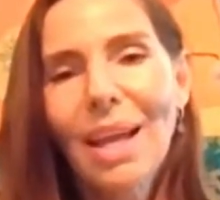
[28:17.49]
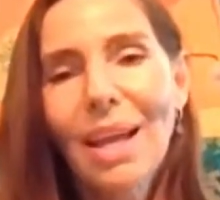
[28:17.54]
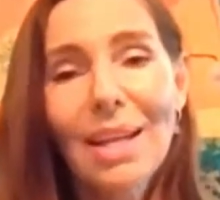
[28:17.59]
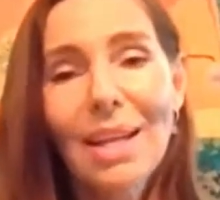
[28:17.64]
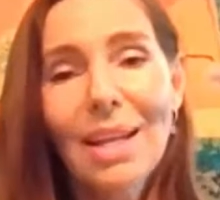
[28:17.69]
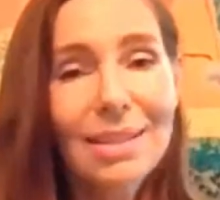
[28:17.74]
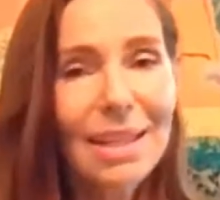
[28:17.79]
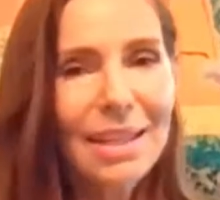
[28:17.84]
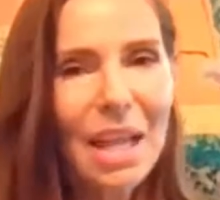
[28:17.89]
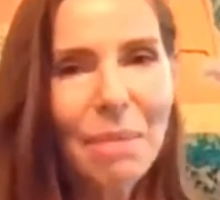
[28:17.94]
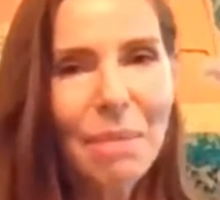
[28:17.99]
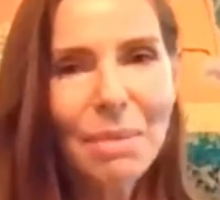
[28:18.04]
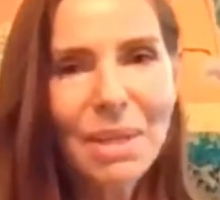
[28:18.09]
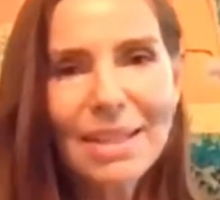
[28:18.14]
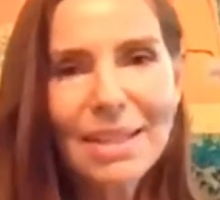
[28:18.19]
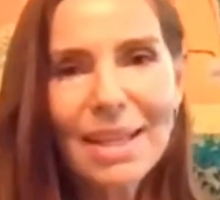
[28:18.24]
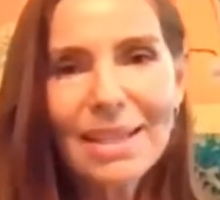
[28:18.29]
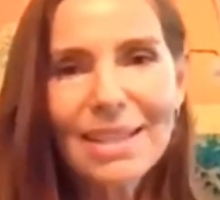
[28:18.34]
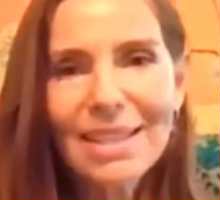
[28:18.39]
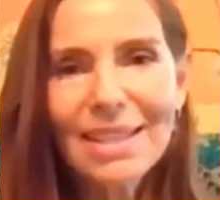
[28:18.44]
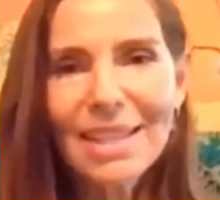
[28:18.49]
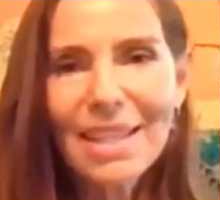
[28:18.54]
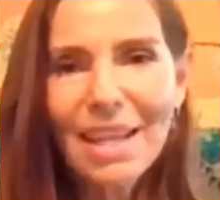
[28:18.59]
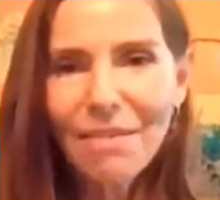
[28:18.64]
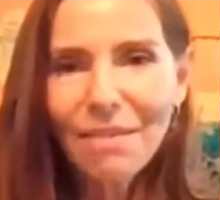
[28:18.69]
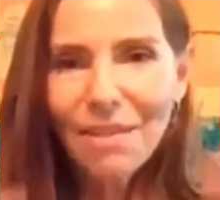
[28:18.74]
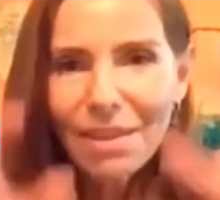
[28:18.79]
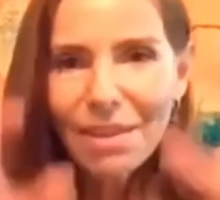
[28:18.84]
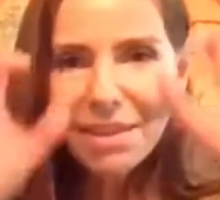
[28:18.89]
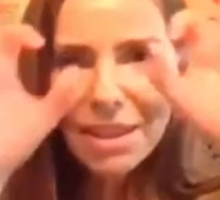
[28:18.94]
And as a chemist, I
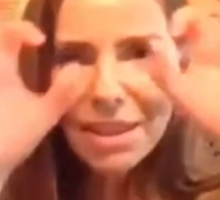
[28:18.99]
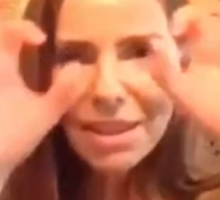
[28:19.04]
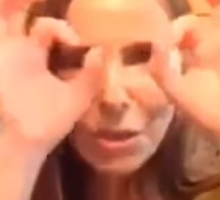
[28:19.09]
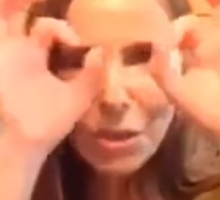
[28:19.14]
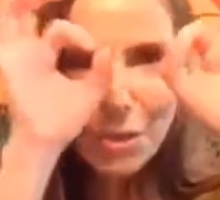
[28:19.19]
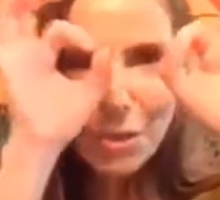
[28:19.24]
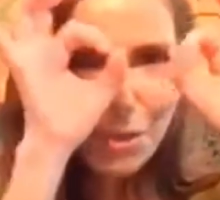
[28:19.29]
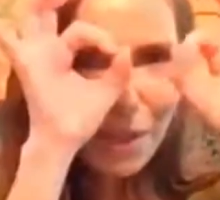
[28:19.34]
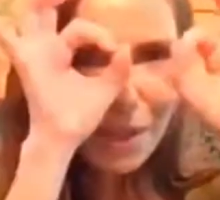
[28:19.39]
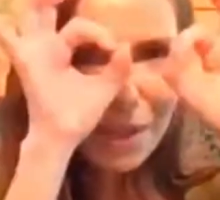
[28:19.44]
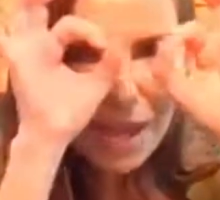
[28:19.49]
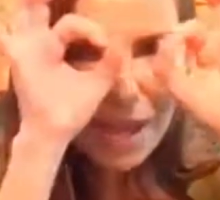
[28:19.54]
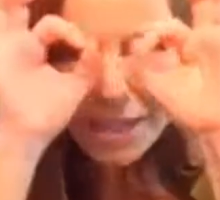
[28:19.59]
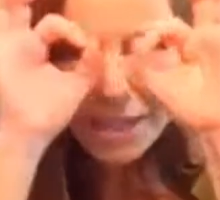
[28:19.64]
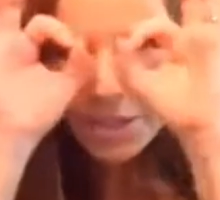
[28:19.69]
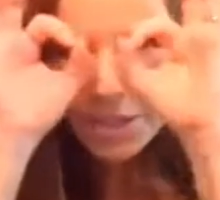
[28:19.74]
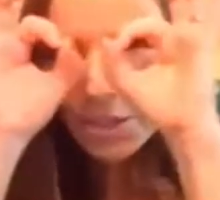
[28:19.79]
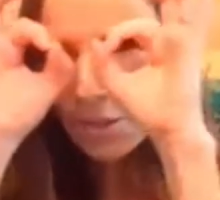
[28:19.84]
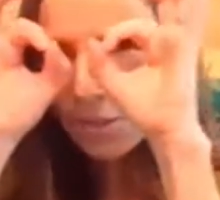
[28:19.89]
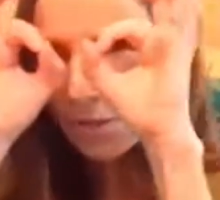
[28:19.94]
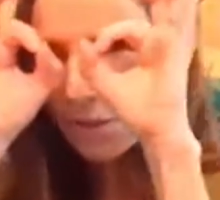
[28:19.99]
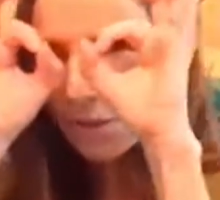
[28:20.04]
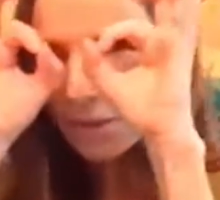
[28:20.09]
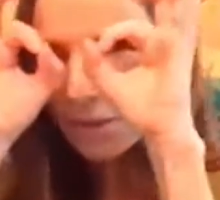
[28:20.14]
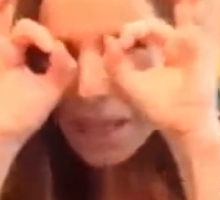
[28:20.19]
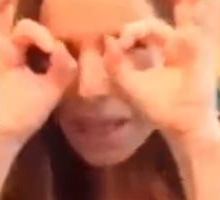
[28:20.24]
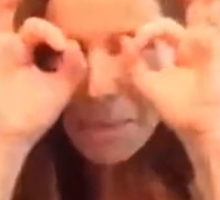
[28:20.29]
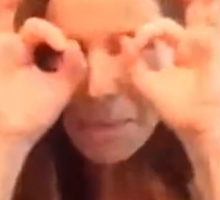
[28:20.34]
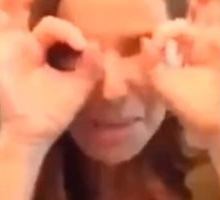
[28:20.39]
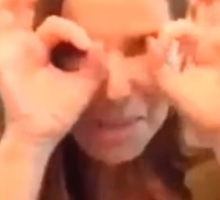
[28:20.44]
see everything through the lens of
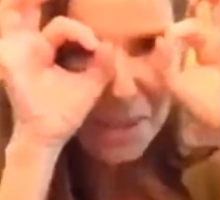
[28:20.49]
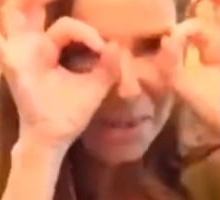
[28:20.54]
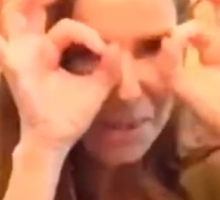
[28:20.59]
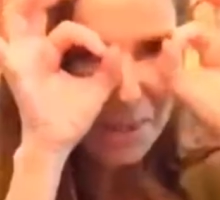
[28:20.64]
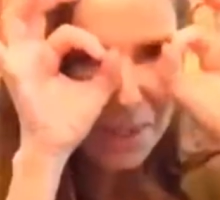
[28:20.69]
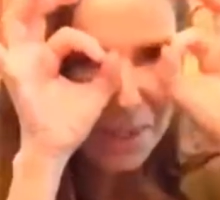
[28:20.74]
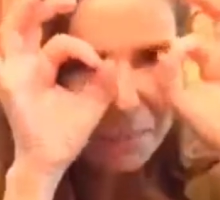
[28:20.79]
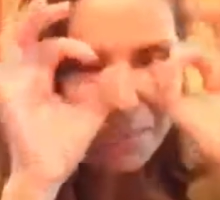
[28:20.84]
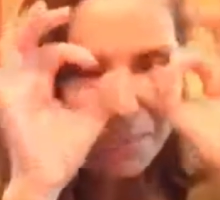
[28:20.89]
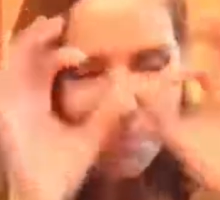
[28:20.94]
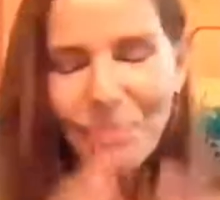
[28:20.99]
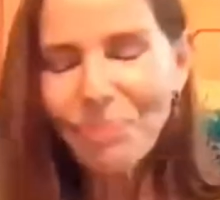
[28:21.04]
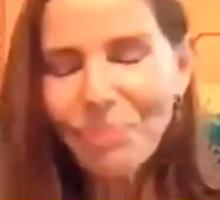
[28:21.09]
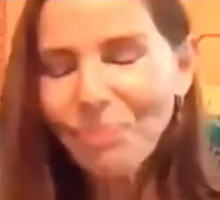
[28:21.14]
chemistry.